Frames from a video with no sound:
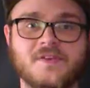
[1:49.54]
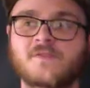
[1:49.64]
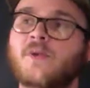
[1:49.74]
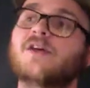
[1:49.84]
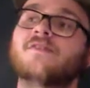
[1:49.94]

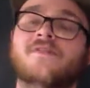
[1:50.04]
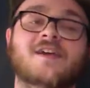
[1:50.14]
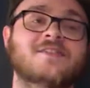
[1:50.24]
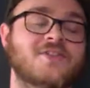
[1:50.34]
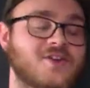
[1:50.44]
despite the
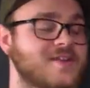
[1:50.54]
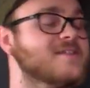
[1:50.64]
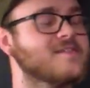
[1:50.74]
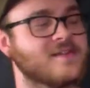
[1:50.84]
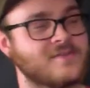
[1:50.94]
fact that there
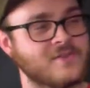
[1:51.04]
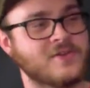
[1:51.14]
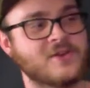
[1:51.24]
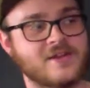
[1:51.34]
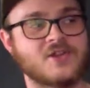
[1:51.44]
is a
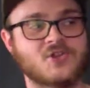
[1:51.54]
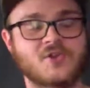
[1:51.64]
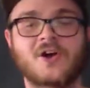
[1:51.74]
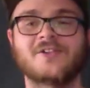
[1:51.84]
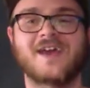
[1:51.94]
Valerian issue
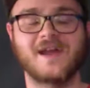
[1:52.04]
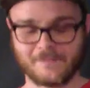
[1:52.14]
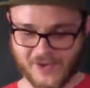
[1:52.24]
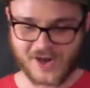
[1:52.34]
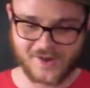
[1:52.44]
called
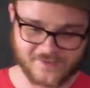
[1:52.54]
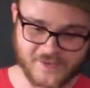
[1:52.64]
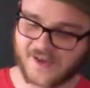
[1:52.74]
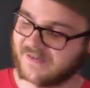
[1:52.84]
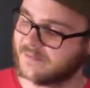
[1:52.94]
Empire of the
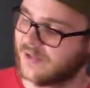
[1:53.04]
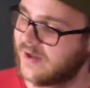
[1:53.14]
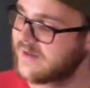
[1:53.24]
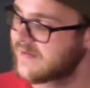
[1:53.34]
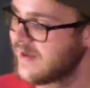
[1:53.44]
Thousand
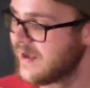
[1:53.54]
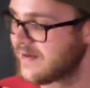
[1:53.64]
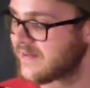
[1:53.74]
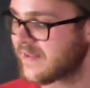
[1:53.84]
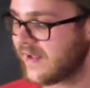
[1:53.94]
Planets,
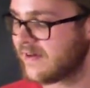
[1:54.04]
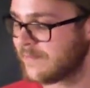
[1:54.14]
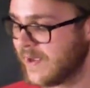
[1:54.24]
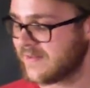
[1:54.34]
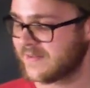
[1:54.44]
decided to
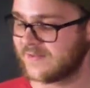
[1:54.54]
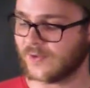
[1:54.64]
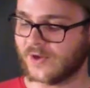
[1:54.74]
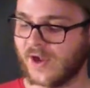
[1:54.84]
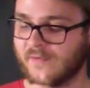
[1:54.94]
base the
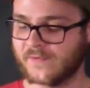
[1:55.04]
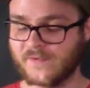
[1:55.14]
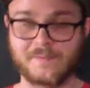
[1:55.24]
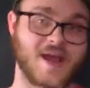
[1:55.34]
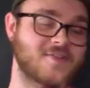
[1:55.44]
story off of
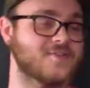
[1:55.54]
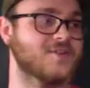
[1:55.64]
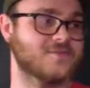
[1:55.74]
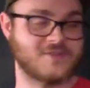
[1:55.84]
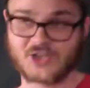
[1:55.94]
Ambassador of the